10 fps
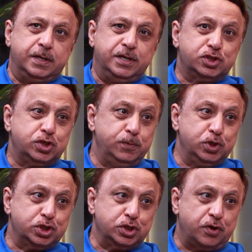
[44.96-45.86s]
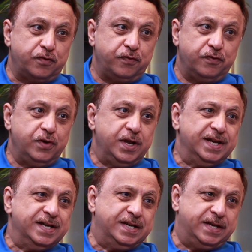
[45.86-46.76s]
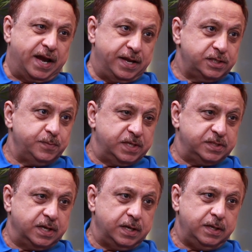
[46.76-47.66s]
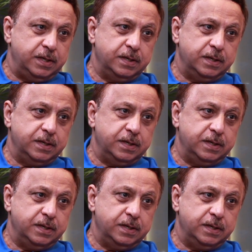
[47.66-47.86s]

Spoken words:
Distribution of tires, basically,